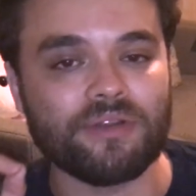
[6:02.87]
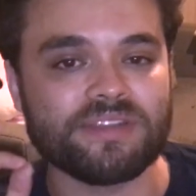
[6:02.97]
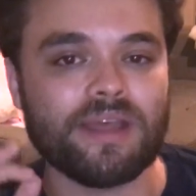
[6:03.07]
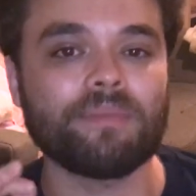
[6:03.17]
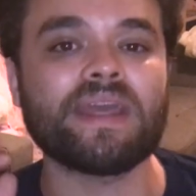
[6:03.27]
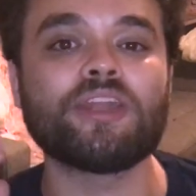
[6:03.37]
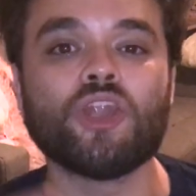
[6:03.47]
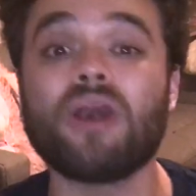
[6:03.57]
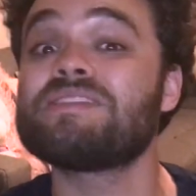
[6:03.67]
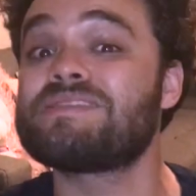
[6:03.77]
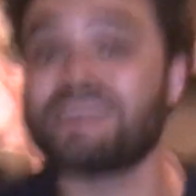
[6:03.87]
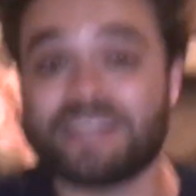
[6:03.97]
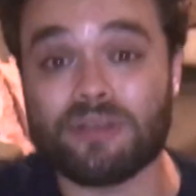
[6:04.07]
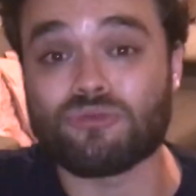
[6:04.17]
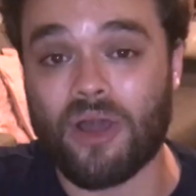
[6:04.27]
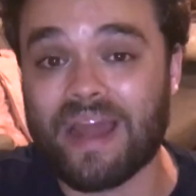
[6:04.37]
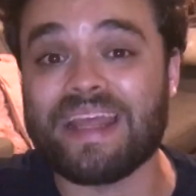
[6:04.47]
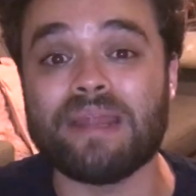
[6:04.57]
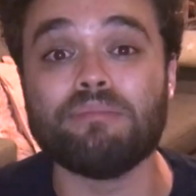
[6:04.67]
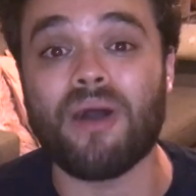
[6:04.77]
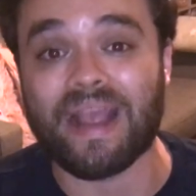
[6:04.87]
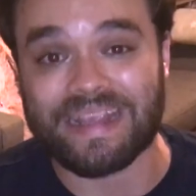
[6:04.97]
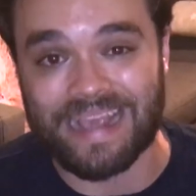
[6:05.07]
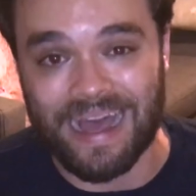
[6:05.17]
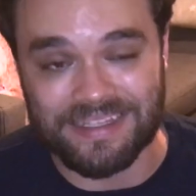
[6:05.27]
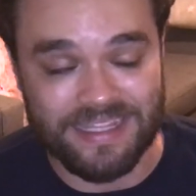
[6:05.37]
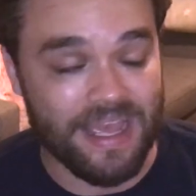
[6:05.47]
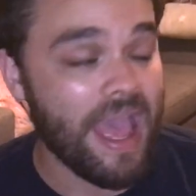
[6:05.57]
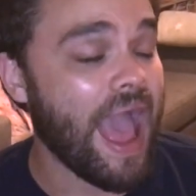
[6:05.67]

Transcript: There is something not sitting right in my gut.